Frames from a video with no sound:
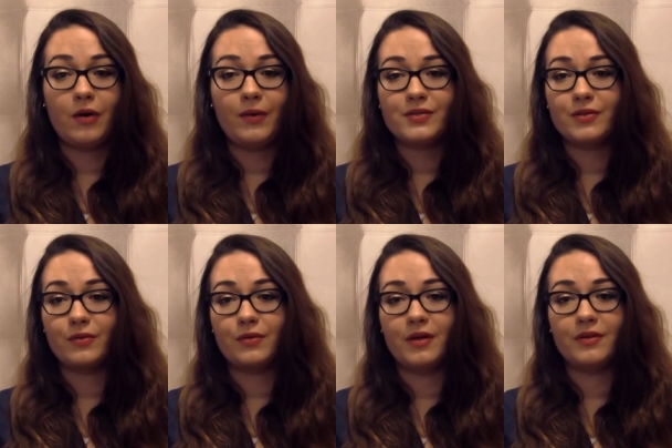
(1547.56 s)
always go
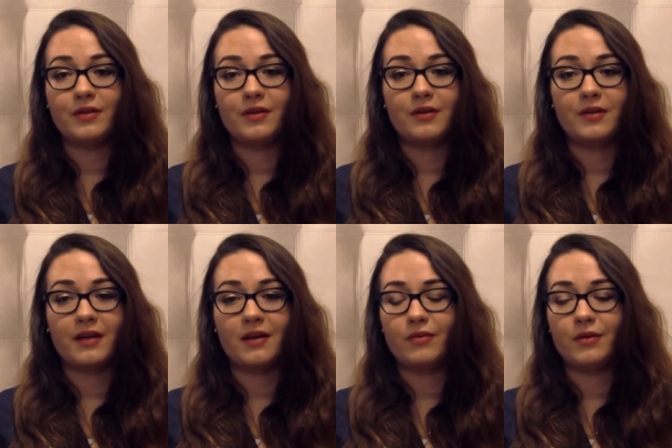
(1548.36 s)
to London,
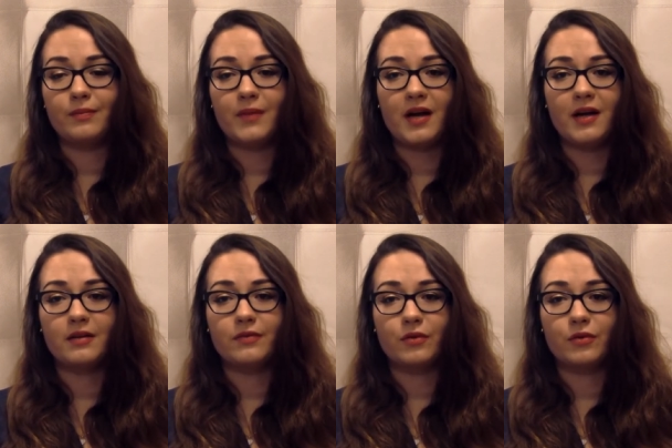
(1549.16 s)
like every
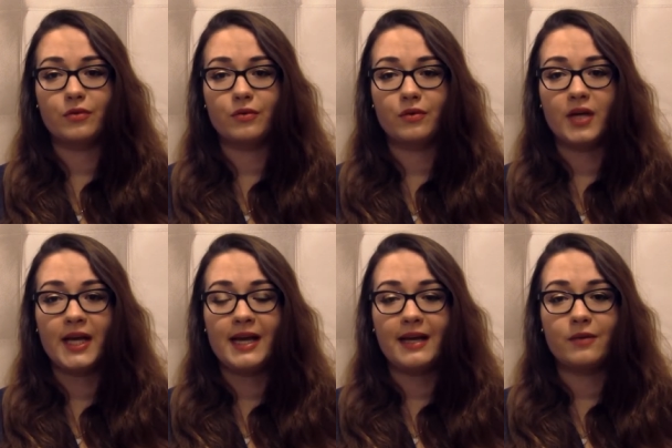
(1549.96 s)
month or two,
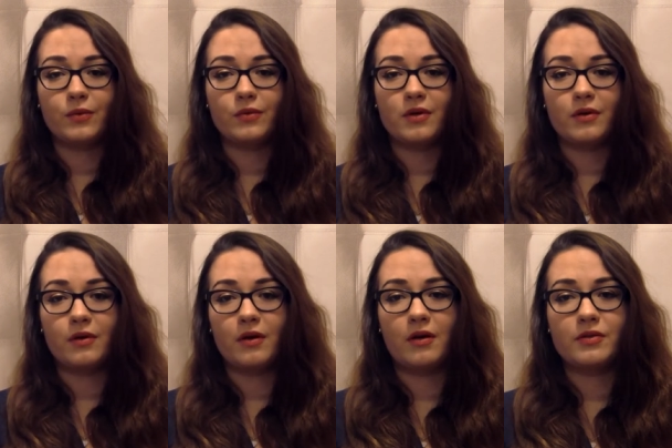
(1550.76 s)
and we would
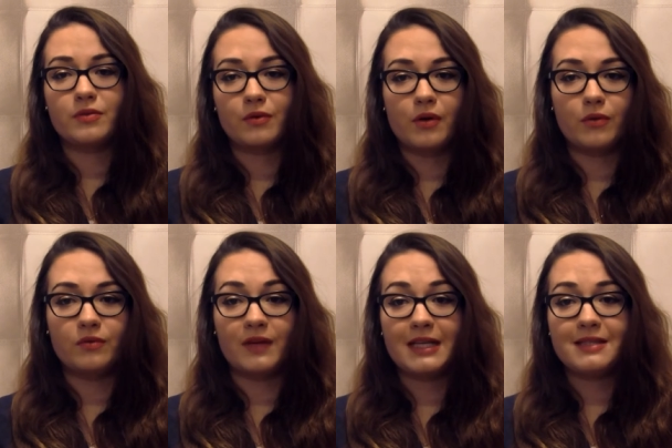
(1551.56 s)
also go
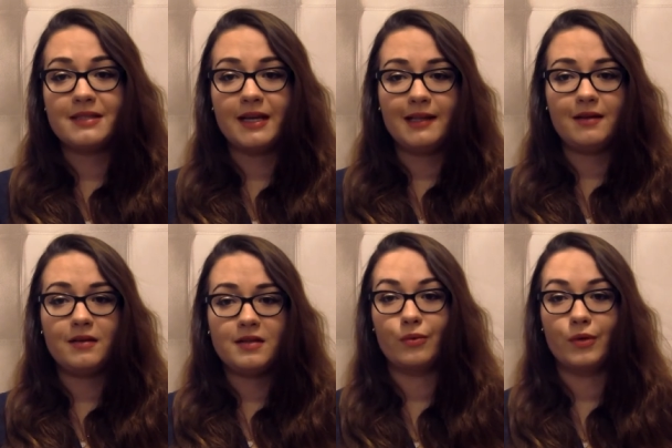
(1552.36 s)
to Valencia a
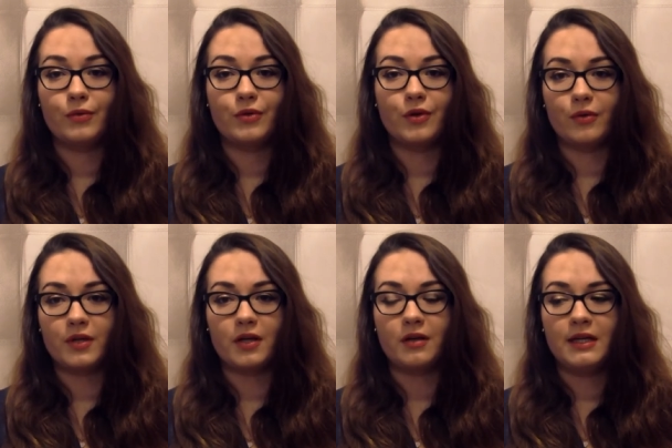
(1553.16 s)
lot. We would go
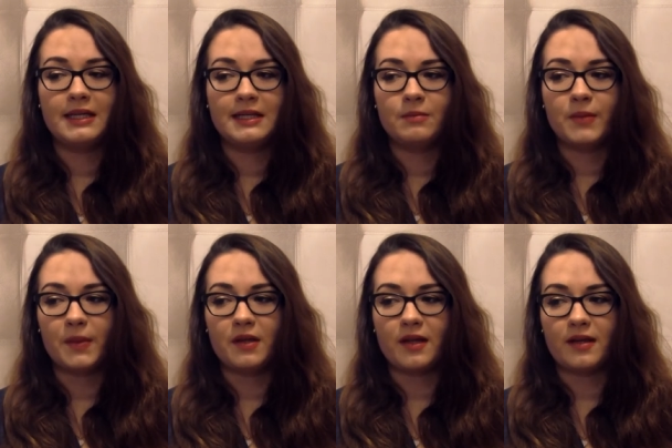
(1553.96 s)
there
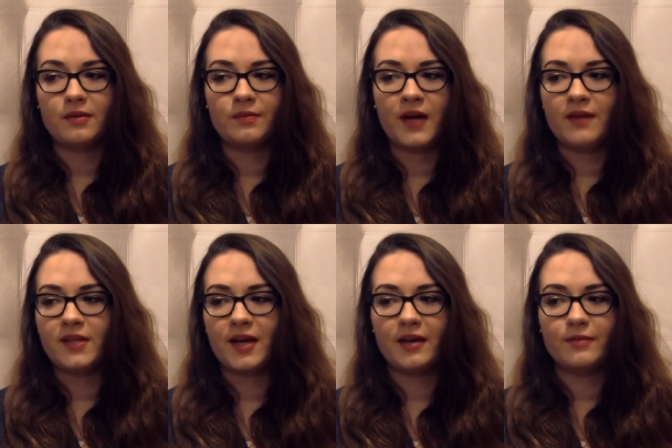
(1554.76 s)
maybe like five
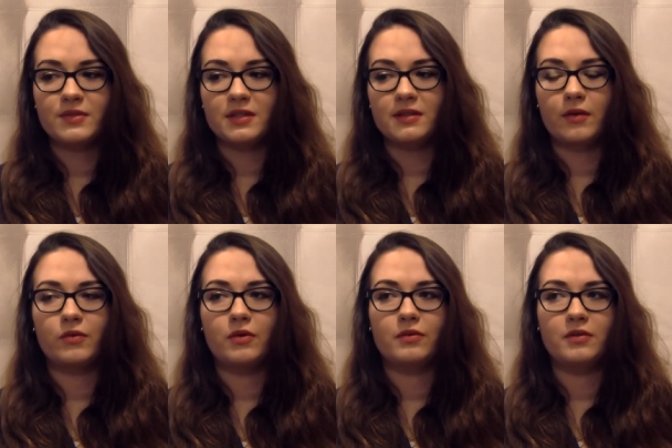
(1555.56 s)
times and I
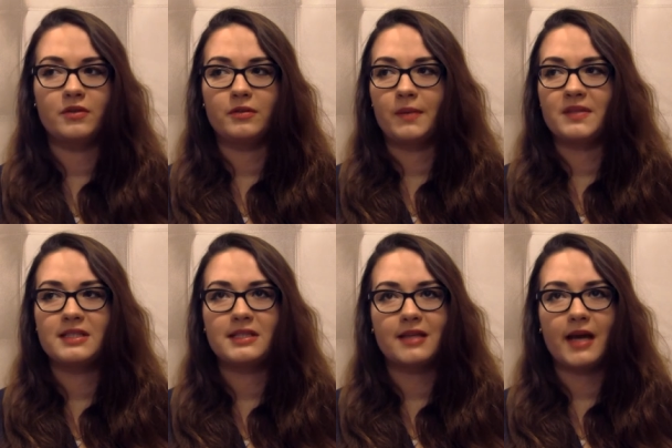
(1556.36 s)
would go to London maybe
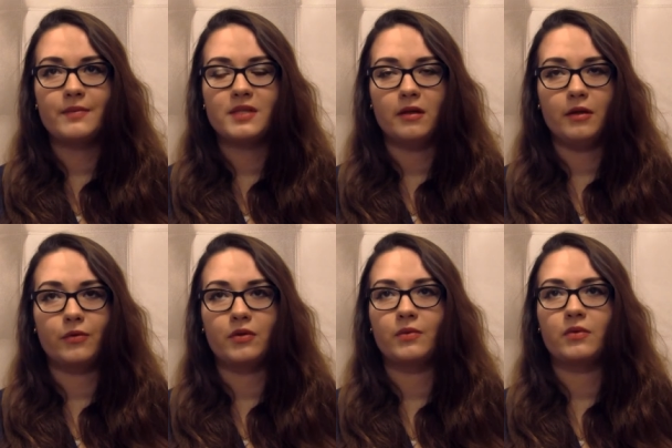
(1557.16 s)
six times and he
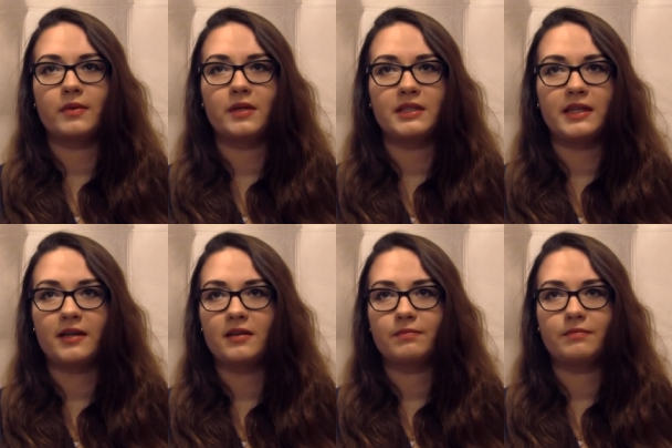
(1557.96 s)
would come to Berlin
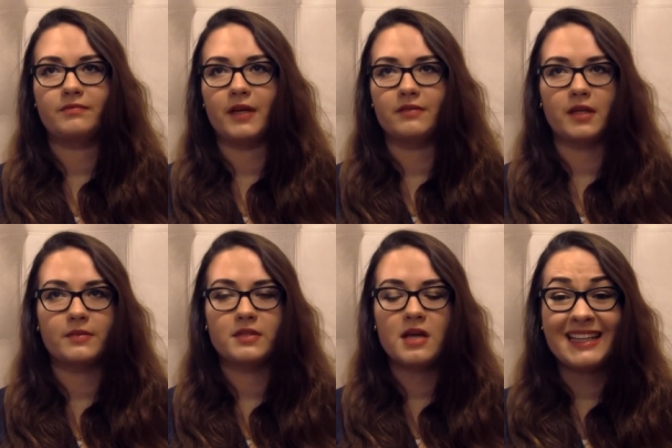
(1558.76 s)
like five
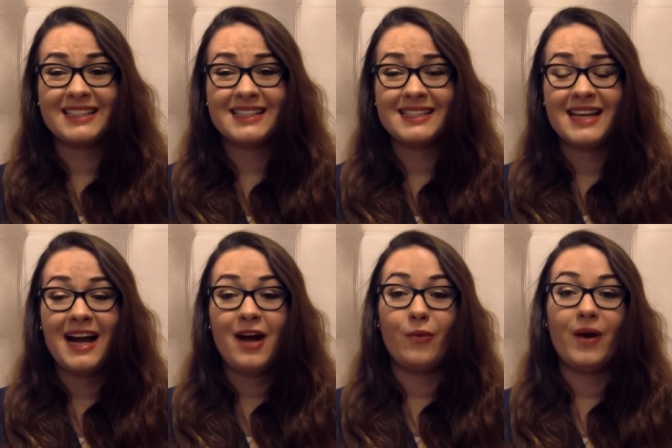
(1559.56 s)
times. And this is
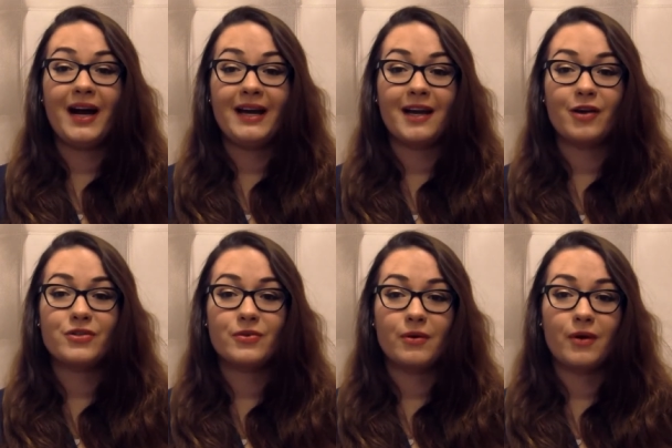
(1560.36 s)
why I
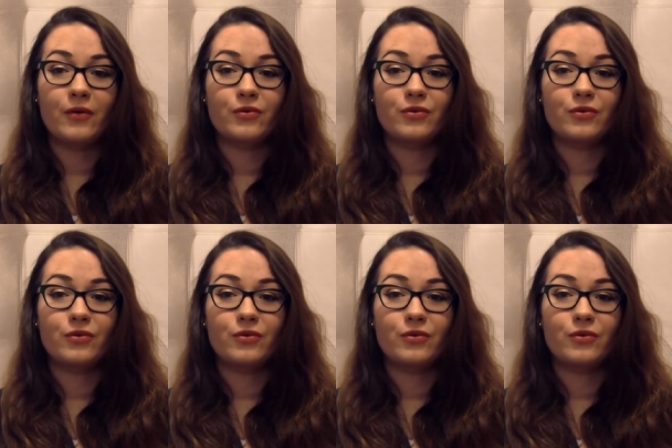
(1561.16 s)
also know how